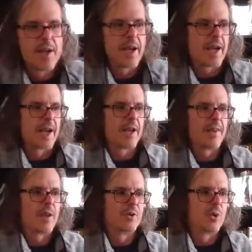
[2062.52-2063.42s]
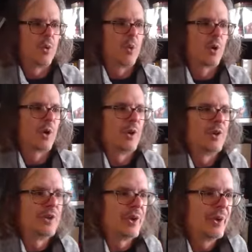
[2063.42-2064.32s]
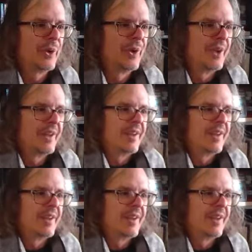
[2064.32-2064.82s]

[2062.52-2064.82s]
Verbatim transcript: And then, so what we're going to do